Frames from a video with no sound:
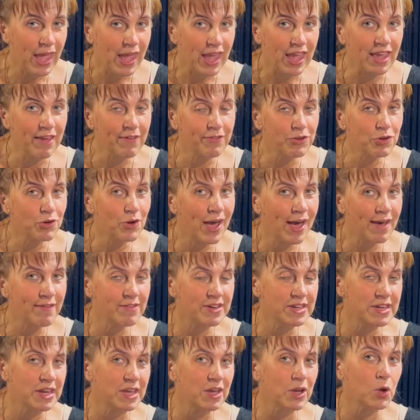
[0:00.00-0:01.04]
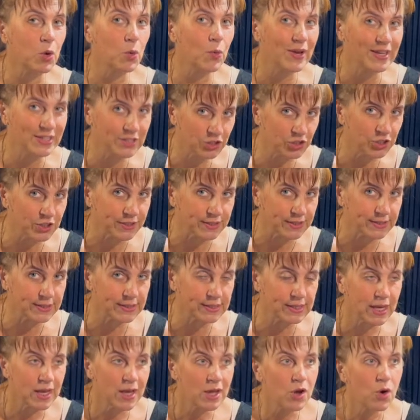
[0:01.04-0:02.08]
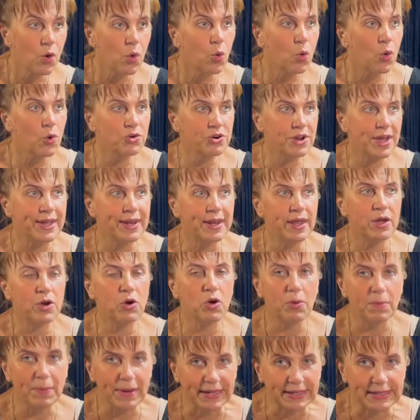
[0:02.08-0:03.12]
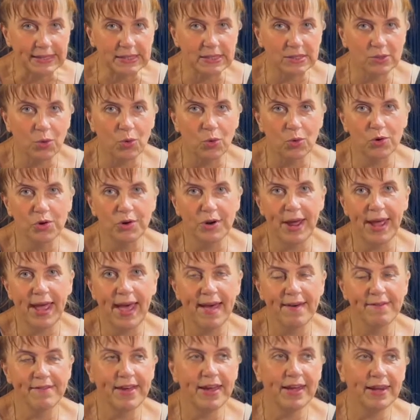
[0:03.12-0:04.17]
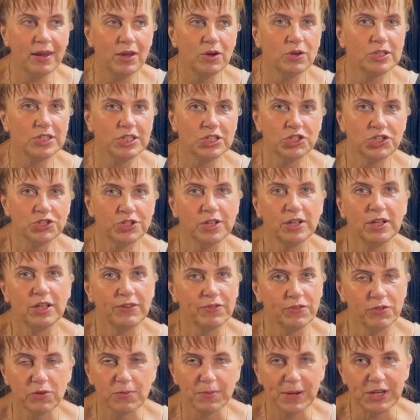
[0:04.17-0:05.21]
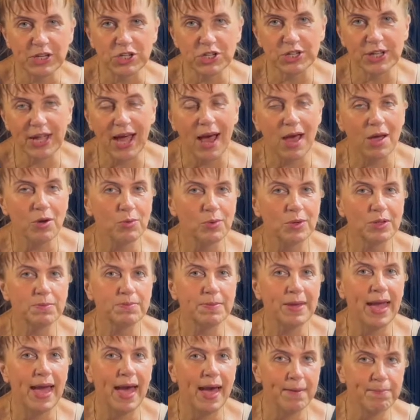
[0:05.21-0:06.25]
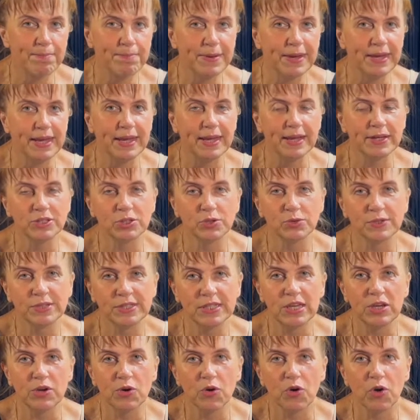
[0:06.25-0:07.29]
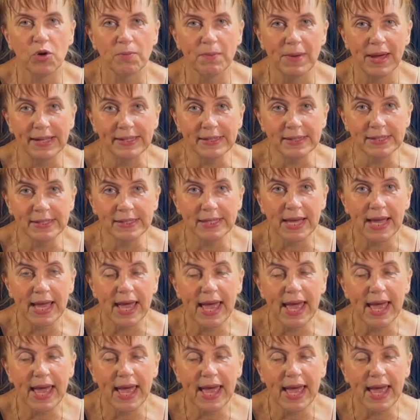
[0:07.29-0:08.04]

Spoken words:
If you have any questions or any comments or have any additional information, I will be happy to see your comments.